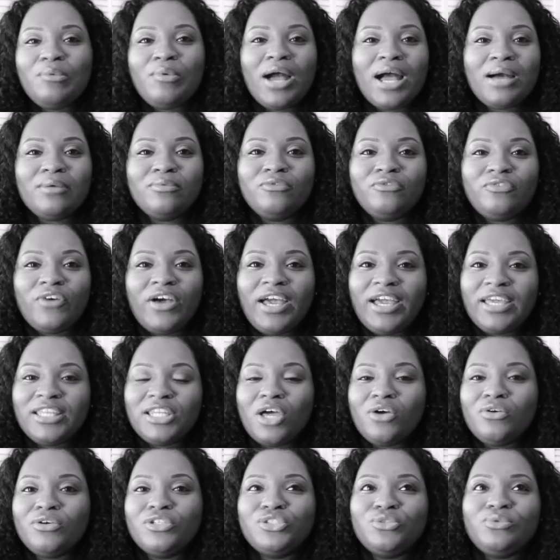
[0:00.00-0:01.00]
well, I'm
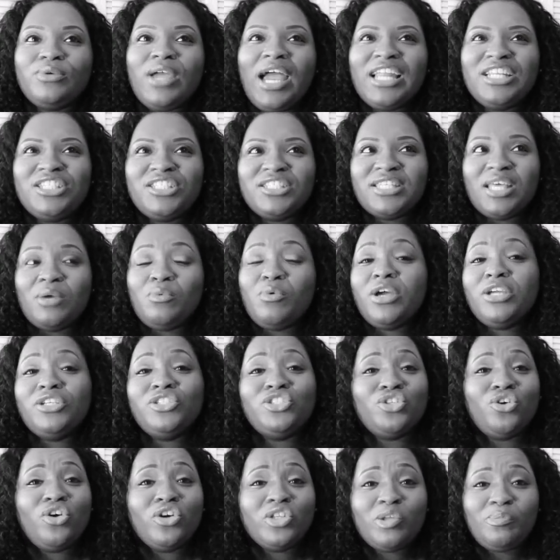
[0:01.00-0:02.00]
fine long as you got it. She's like, well,
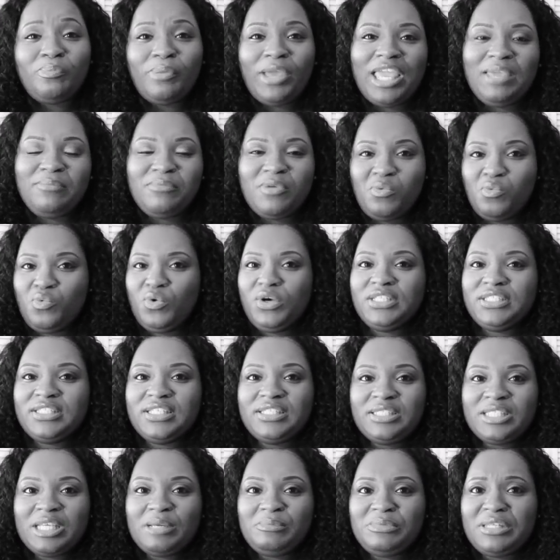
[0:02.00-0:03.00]
it's showing the payment was
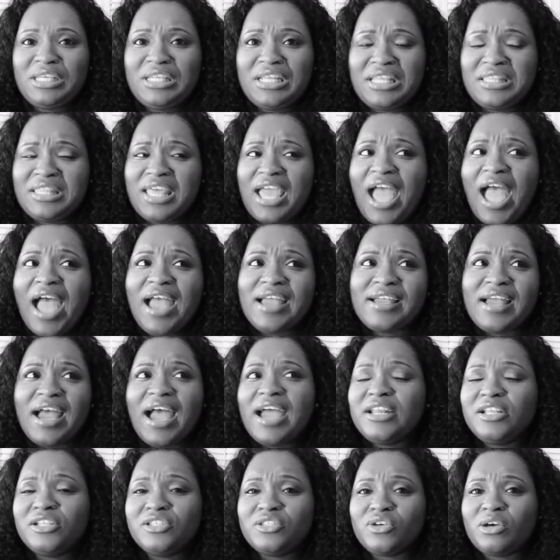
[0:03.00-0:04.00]
accepted and that I
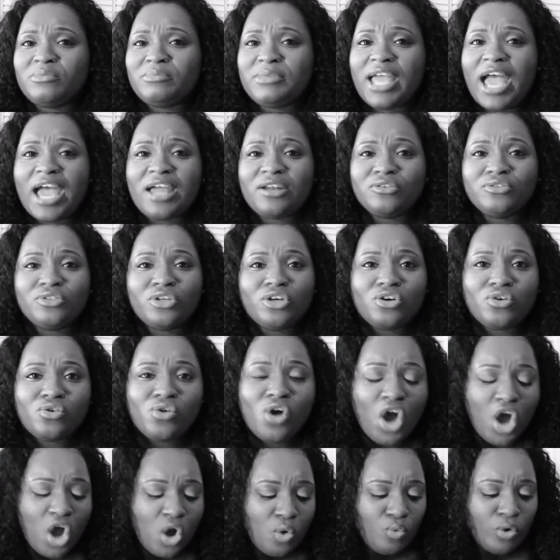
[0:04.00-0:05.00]
got it. So, I mean, I don't
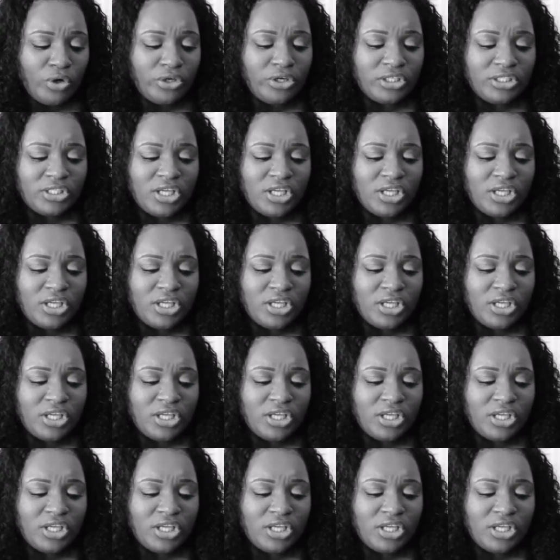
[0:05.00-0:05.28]
know what